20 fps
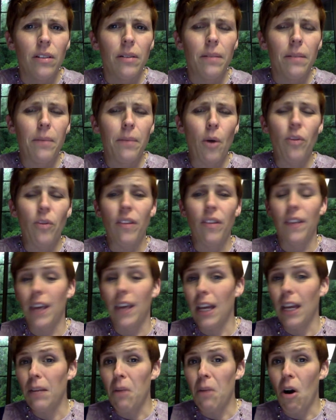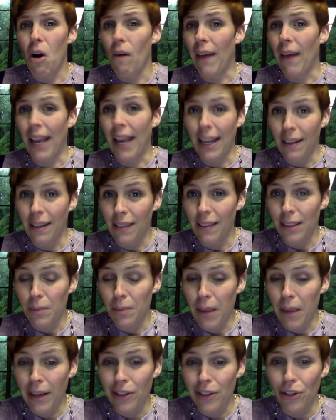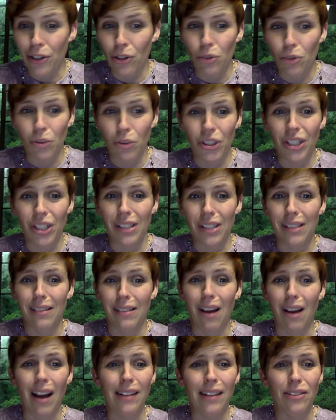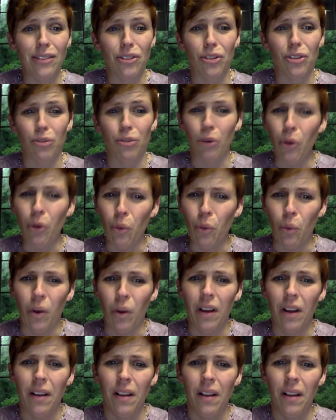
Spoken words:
both in the Kingdom Hall and in this megachurch, was just not true.